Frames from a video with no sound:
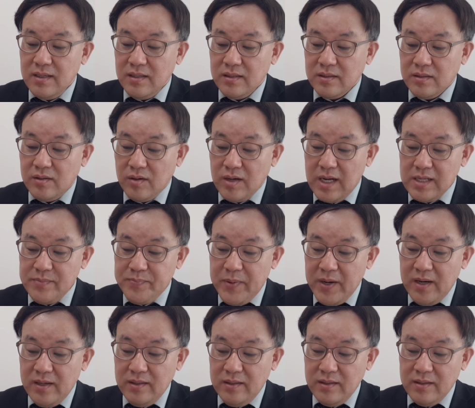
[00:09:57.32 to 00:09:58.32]
the
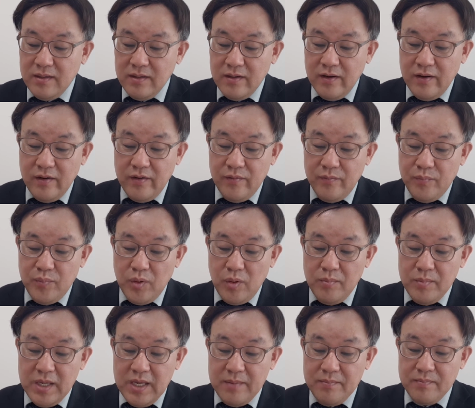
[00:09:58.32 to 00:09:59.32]
gospel from
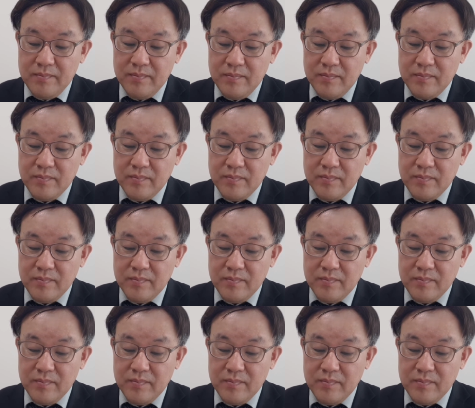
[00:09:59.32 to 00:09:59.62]
him.